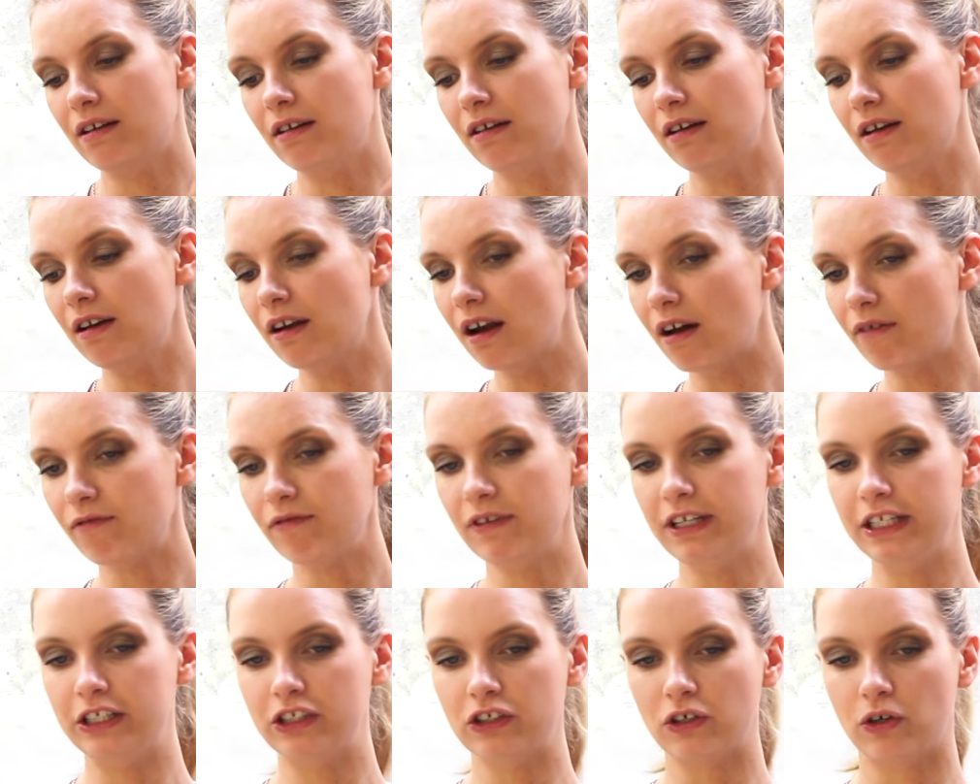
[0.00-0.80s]
and
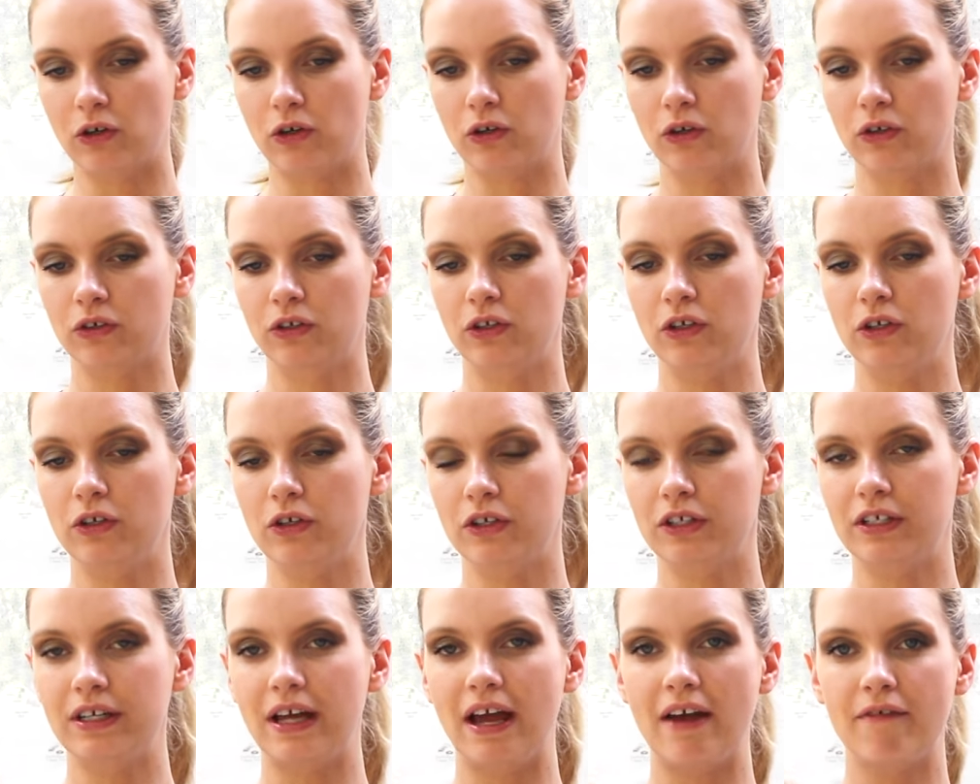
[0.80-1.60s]
lovely dog that
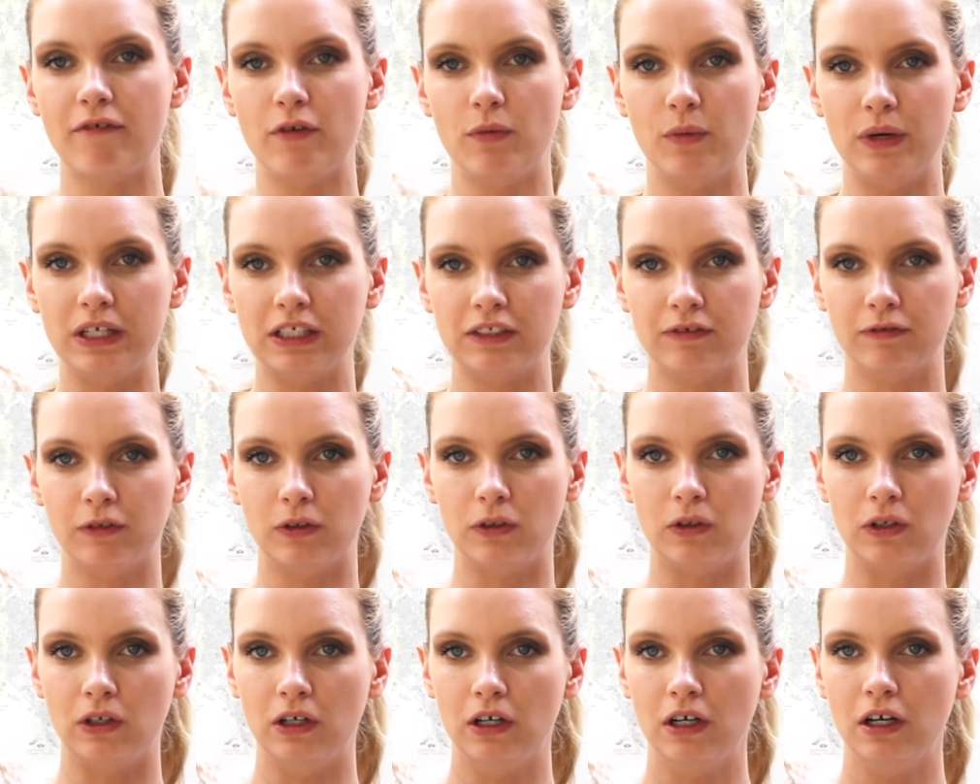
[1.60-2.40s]
you could ever wish
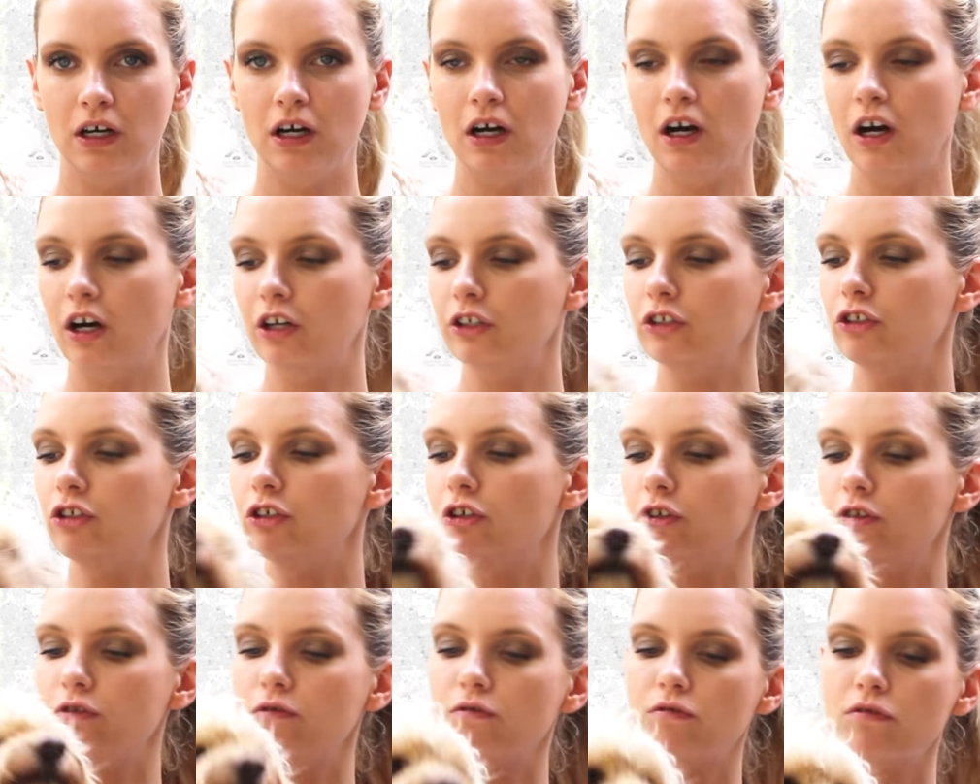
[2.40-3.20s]
for,
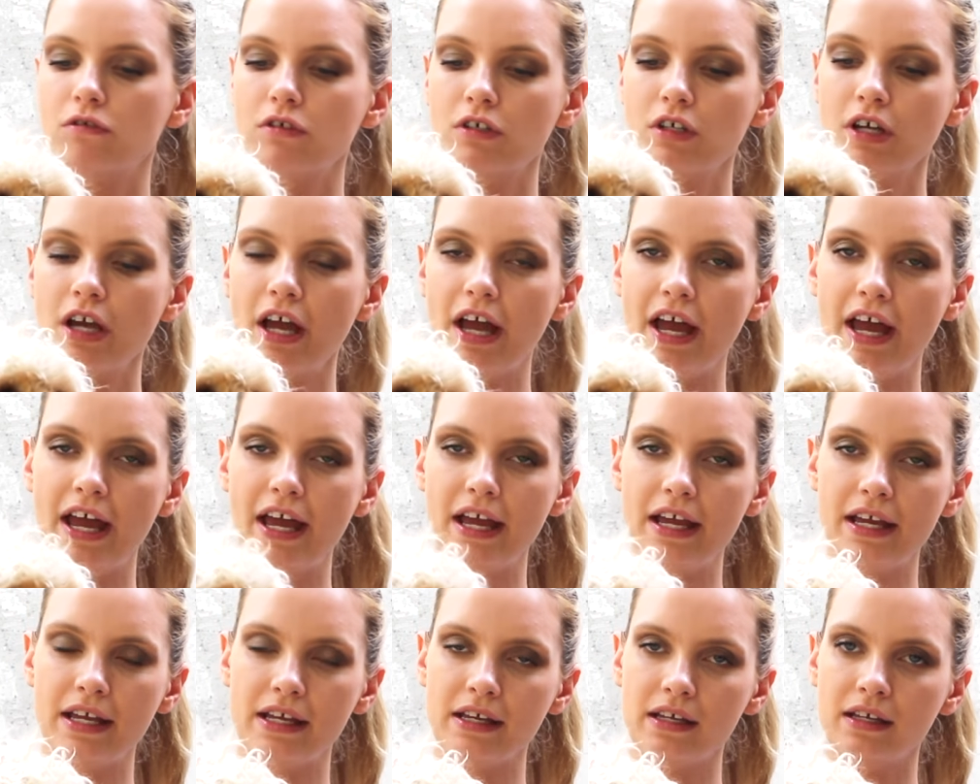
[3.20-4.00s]
aren't you?
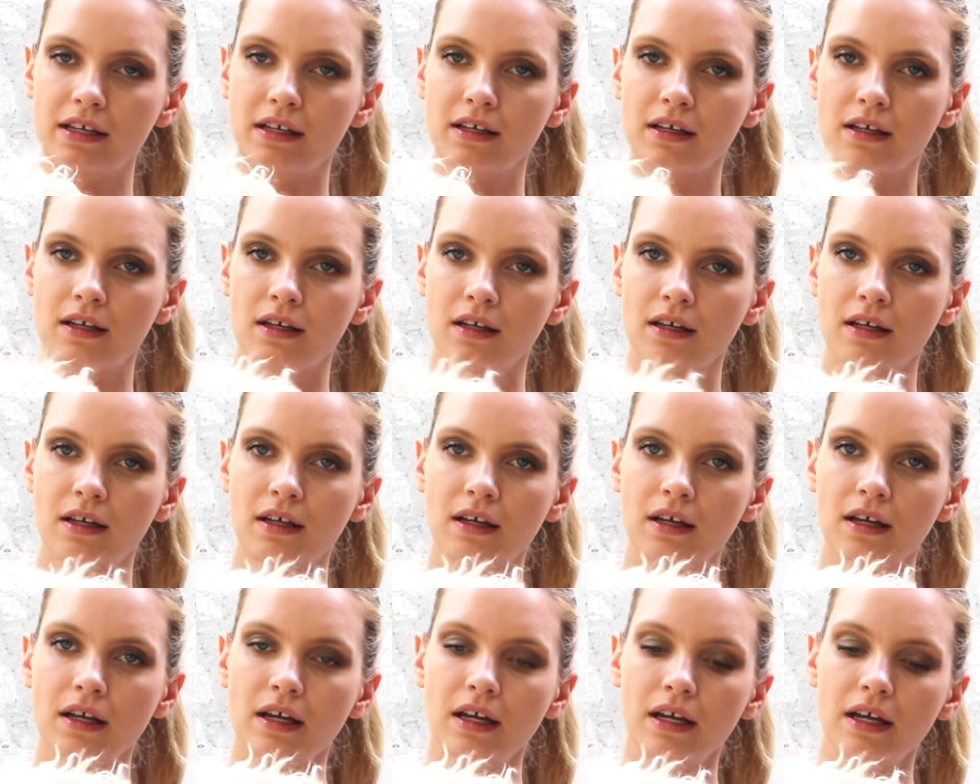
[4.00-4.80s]
Hey?
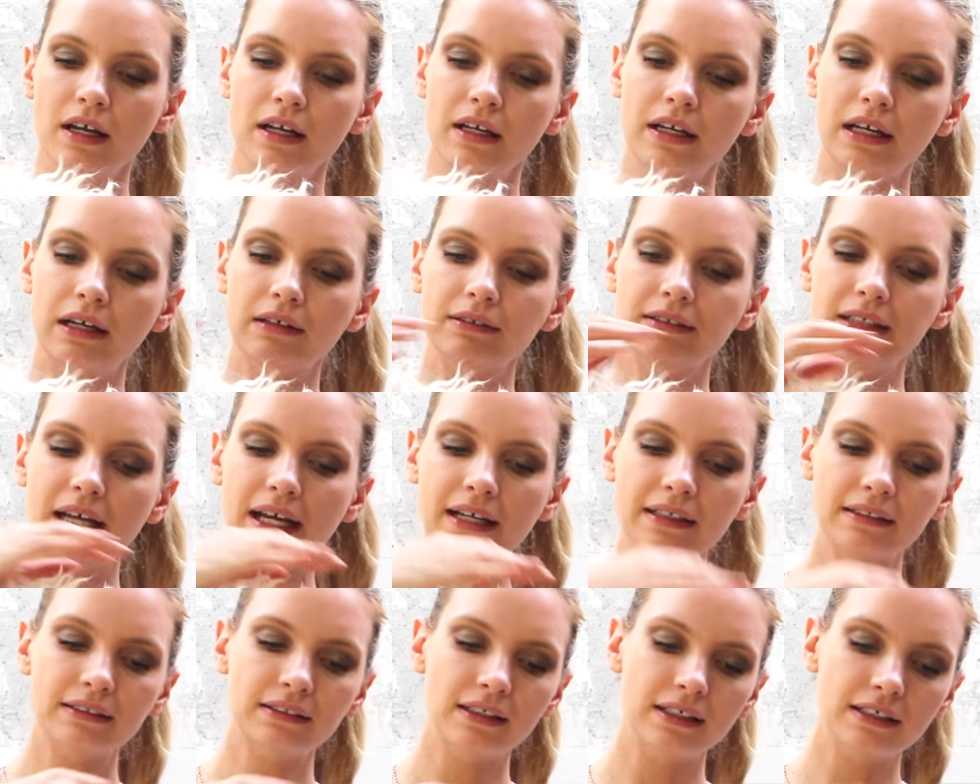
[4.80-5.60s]
Now
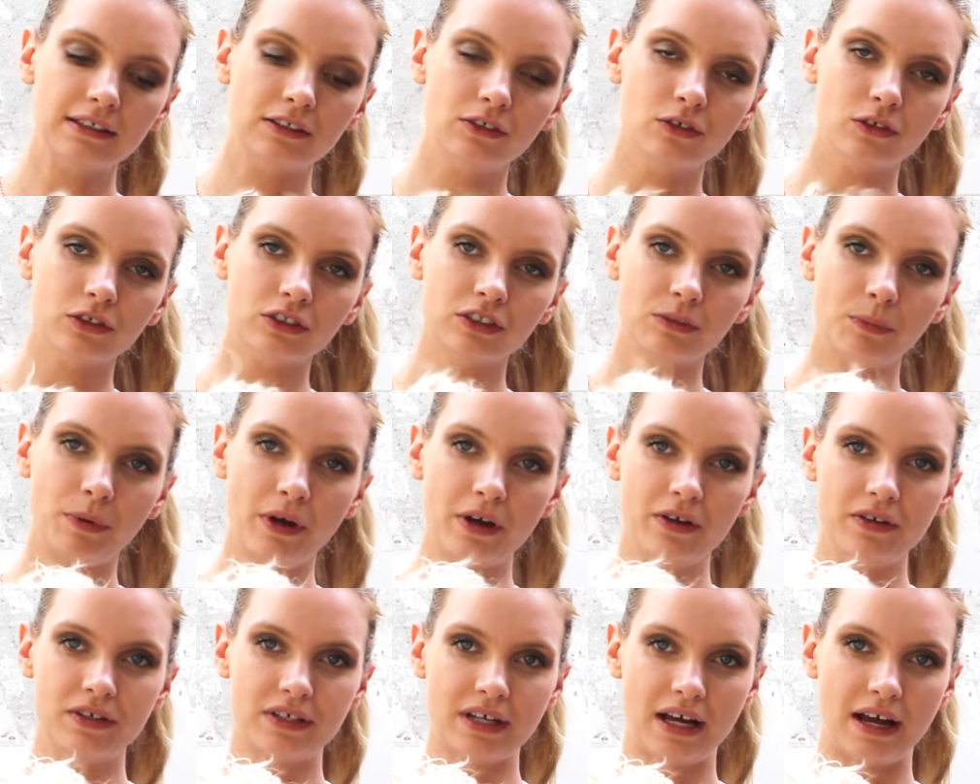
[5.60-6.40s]
Dexter is not
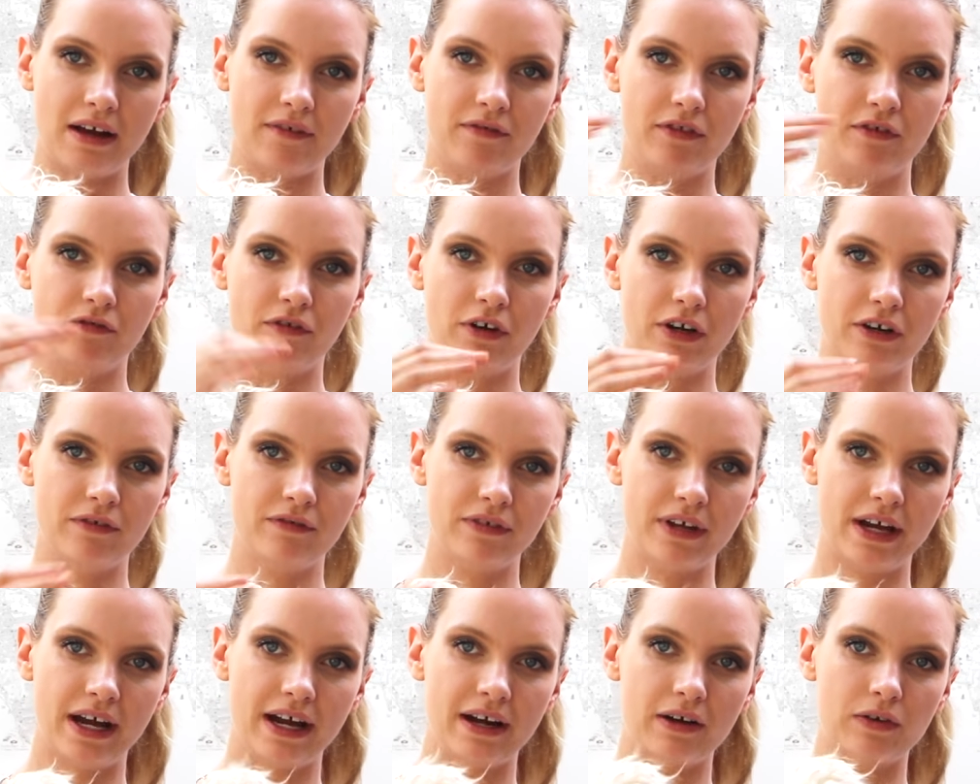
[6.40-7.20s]
supposed to have the run
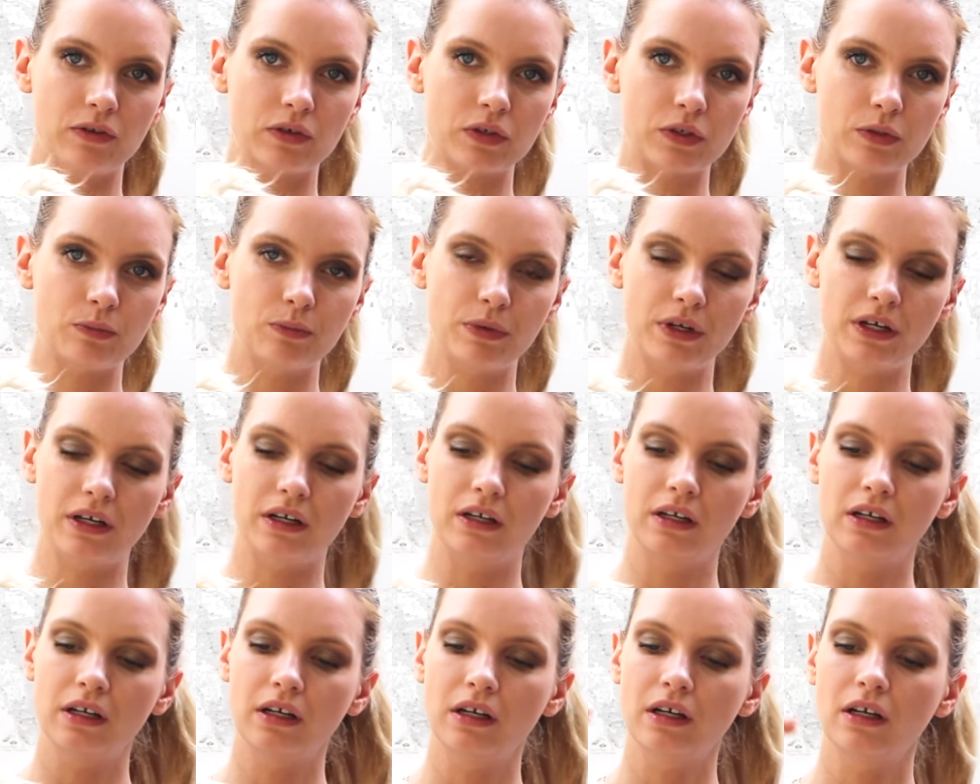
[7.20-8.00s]
of the house,
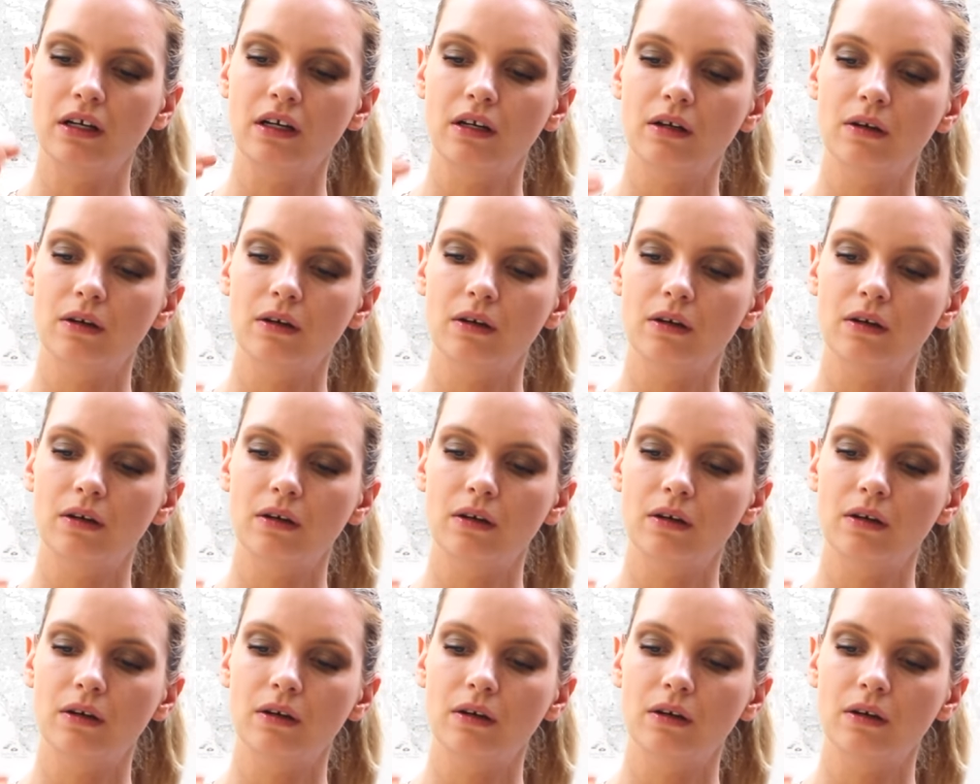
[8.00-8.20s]
but